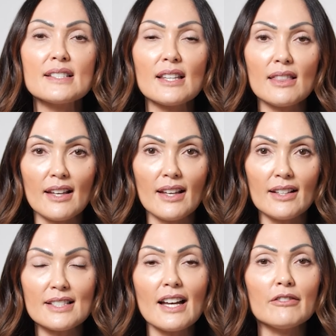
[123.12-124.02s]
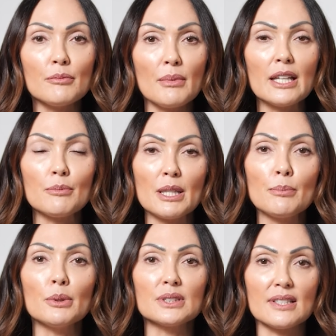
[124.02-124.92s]
things have made
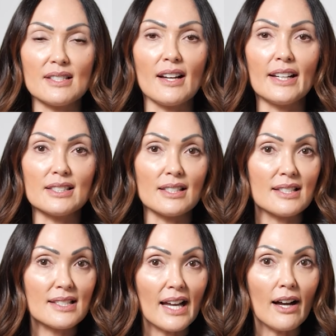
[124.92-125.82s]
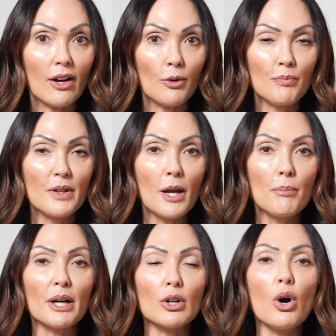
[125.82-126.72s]
people decide to sell,
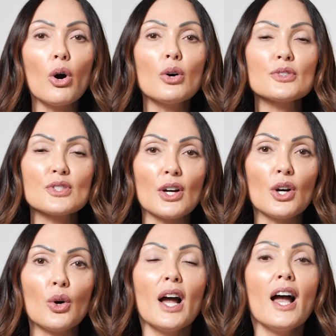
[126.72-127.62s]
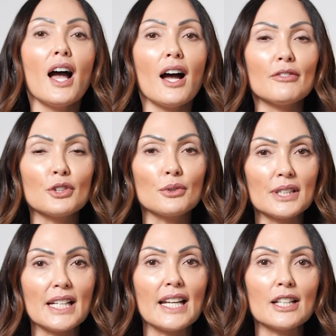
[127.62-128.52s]
but also have
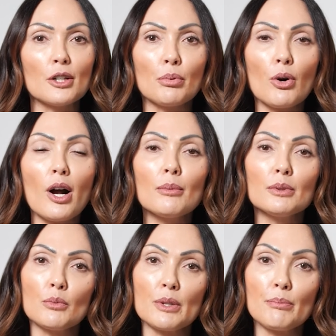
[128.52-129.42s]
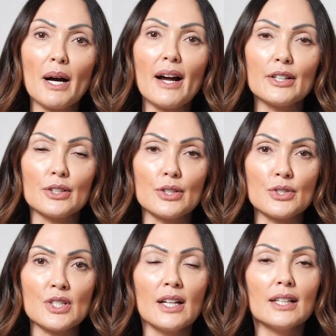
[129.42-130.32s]
created a problem with
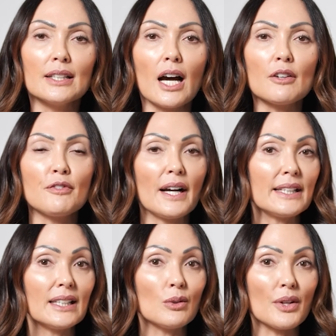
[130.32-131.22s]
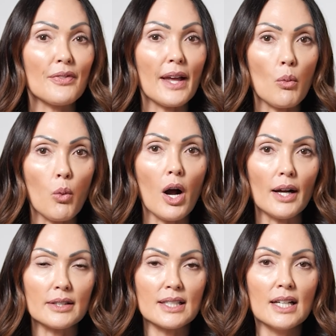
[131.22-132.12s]
buyers not finding what they
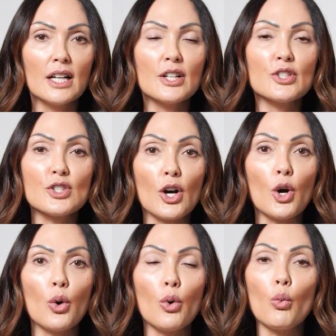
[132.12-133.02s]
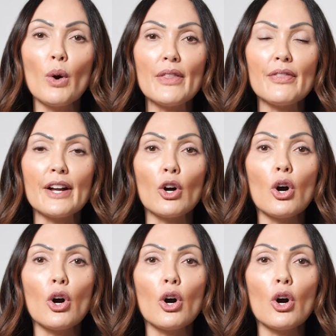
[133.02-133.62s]
want. So when there